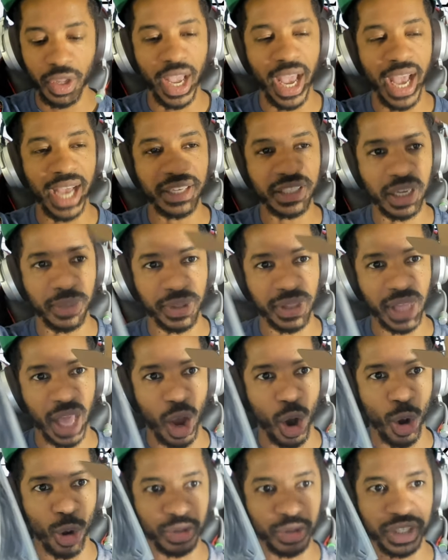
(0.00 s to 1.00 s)
have something that
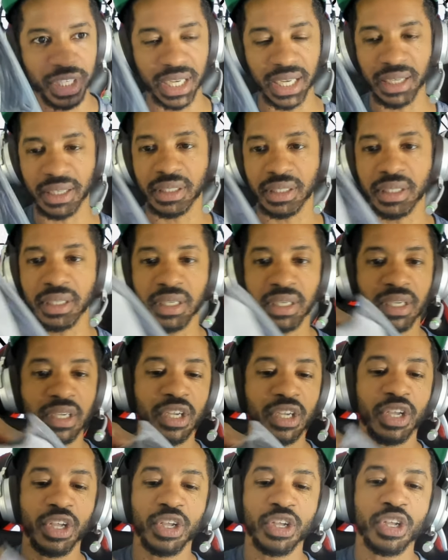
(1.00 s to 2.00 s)
holds it.
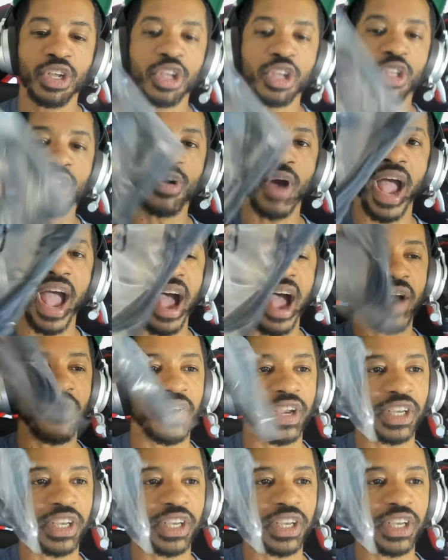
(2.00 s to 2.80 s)
You have a